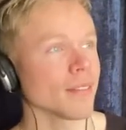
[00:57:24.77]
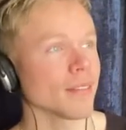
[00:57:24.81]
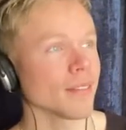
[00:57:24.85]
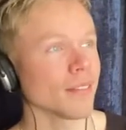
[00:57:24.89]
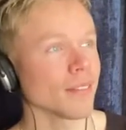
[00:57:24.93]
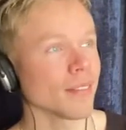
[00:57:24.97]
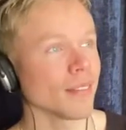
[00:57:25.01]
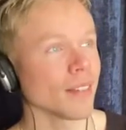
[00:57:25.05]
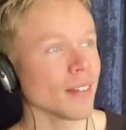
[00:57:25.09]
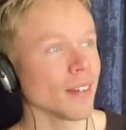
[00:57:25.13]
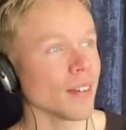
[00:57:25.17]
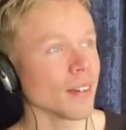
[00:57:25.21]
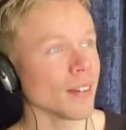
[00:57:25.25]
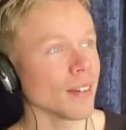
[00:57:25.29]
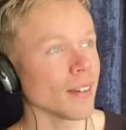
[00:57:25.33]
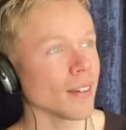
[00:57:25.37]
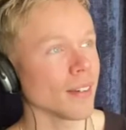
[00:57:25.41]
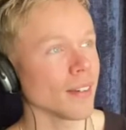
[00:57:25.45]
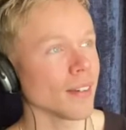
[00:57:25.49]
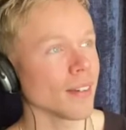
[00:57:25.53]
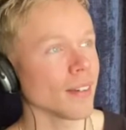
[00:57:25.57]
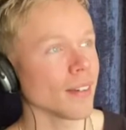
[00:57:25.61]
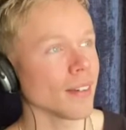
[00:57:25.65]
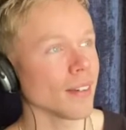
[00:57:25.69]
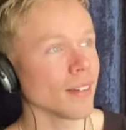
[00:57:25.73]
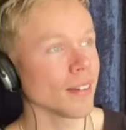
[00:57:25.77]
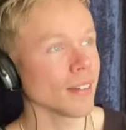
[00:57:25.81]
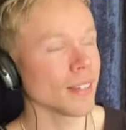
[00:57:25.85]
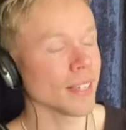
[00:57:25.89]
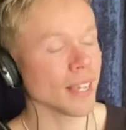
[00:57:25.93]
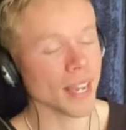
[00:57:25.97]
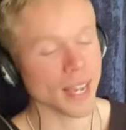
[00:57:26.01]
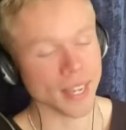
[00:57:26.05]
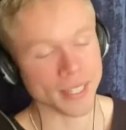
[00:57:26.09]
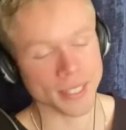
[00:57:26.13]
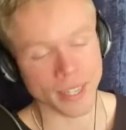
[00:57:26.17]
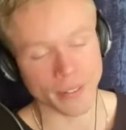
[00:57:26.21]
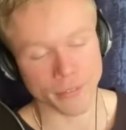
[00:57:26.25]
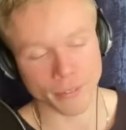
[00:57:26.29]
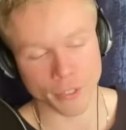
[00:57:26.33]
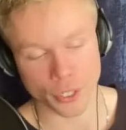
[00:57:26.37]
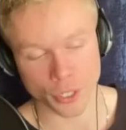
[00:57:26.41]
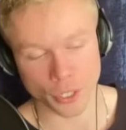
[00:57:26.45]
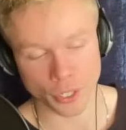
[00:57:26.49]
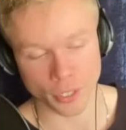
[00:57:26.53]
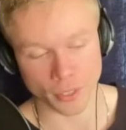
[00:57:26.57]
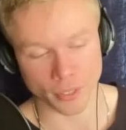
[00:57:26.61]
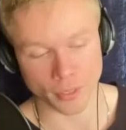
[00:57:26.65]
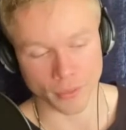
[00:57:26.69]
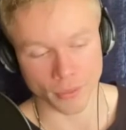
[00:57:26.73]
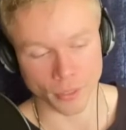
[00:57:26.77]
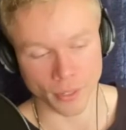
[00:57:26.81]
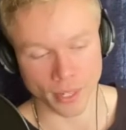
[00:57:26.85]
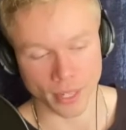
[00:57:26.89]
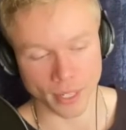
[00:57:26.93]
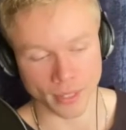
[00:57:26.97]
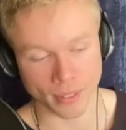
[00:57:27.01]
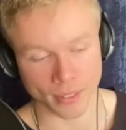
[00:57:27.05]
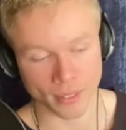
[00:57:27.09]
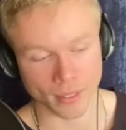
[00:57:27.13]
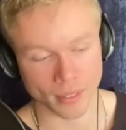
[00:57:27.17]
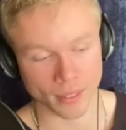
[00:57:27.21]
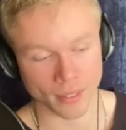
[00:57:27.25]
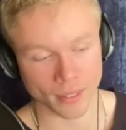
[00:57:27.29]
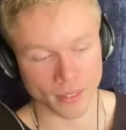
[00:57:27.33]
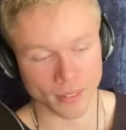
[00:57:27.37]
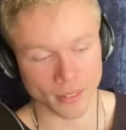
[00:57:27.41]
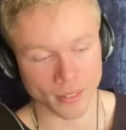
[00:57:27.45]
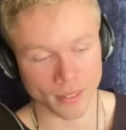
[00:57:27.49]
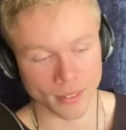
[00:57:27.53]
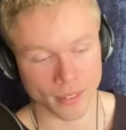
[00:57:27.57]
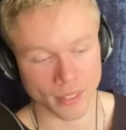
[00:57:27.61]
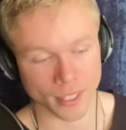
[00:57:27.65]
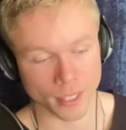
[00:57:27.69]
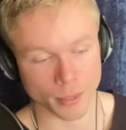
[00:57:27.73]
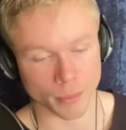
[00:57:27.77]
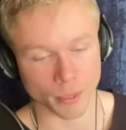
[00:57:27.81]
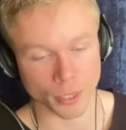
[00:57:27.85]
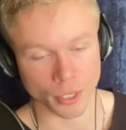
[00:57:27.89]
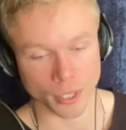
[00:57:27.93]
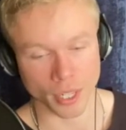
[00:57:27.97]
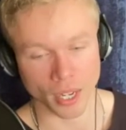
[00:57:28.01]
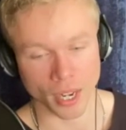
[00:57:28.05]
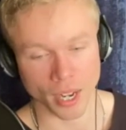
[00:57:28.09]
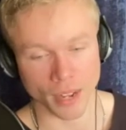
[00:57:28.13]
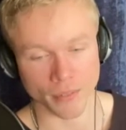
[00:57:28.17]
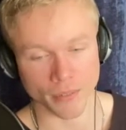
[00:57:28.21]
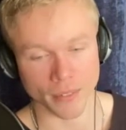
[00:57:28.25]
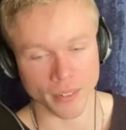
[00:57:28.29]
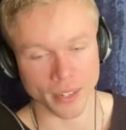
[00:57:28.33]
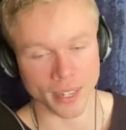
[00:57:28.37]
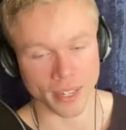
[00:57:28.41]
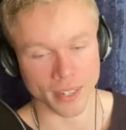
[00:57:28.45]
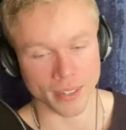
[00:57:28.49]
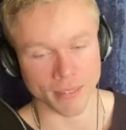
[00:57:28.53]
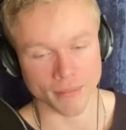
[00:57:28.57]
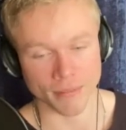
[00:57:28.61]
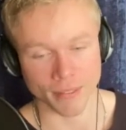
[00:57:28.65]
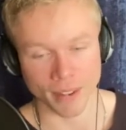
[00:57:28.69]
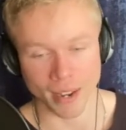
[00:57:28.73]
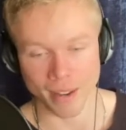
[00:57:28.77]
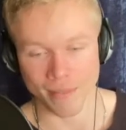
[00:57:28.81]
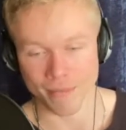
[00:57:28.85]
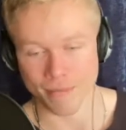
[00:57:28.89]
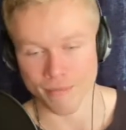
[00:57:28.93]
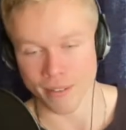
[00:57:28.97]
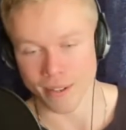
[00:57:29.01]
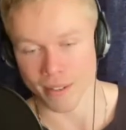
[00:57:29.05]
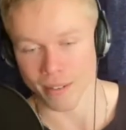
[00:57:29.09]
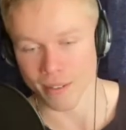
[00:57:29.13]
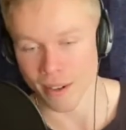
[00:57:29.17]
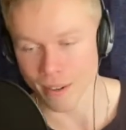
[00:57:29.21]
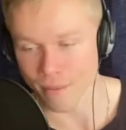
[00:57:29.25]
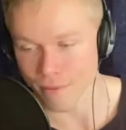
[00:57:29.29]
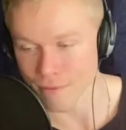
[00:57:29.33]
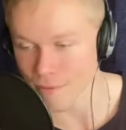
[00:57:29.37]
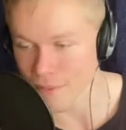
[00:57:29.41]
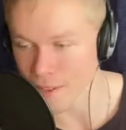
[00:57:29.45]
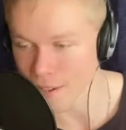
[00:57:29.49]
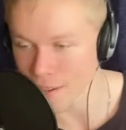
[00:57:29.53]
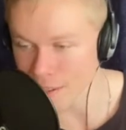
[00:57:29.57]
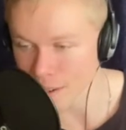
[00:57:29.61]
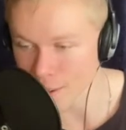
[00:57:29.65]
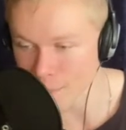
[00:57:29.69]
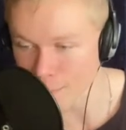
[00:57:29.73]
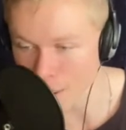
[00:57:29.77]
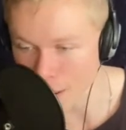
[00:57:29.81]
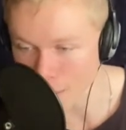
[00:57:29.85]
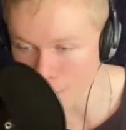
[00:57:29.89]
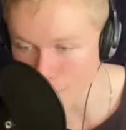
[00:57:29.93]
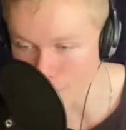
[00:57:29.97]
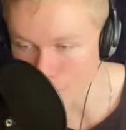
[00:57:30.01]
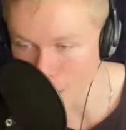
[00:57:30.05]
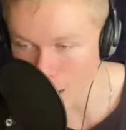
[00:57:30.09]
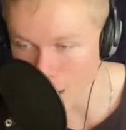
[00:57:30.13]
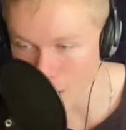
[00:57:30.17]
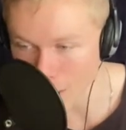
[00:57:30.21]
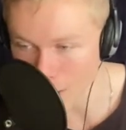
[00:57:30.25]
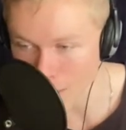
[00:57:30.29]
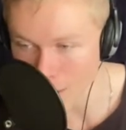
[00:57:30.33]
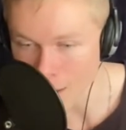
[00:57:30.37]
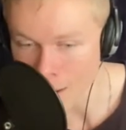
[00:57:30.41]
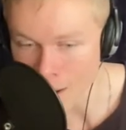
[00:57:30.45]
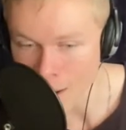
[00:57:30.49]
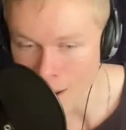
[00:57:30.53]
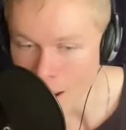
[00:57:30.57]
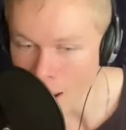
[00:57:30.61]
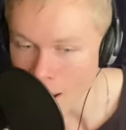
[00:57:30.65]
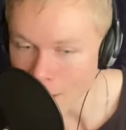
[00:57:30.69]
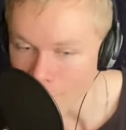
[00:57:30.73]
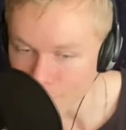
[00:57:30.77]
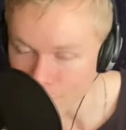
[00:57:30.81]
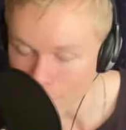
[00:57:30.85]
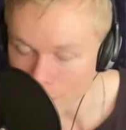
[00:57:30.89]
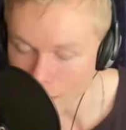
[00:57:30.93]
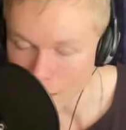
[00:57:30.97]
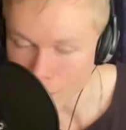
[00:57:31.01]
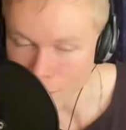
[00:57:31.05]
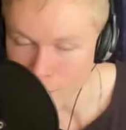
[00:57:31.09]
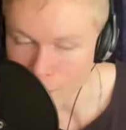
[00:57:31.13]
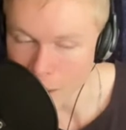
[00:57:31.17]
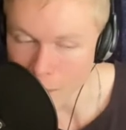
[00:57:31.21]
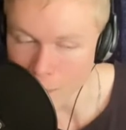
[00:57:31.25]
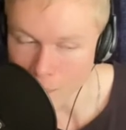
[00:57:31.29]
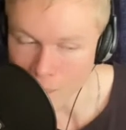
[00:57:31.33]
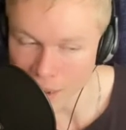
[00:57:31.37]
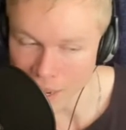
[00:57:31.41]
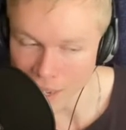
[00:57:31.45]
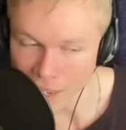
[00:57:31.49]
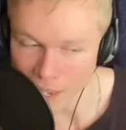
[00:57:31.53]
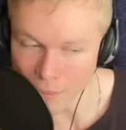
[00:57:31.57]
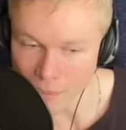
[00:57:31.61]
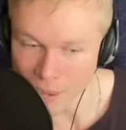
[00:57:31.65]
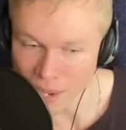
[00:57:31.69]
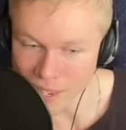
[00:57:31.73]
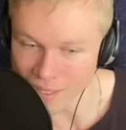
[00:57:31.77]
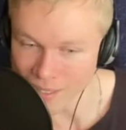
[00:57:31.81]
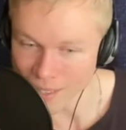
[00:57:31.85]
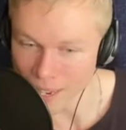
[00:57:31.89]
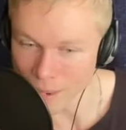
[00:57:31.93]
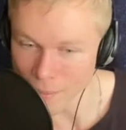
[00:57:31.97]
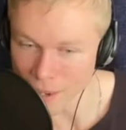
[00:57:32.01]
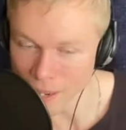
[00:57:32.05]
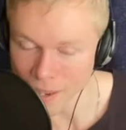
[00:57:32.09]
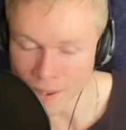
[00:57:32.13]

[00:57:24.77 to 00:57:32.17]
Yeah, I definitely shouldn't have drank as much coffee. I feel it in my belly. I feel it rumbling in my tummy.